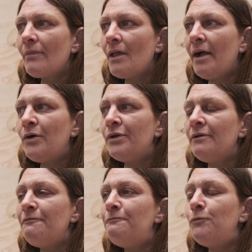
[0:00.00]
I couldn't
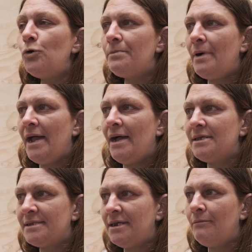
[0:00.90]
afford my
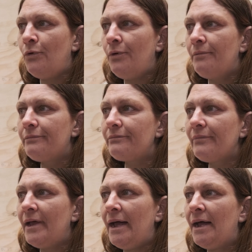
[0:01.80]
house anymore.
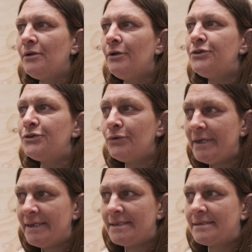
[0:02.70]
I had no
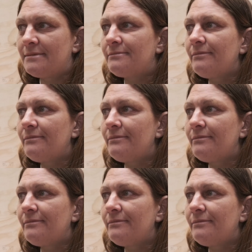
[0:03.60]
choice.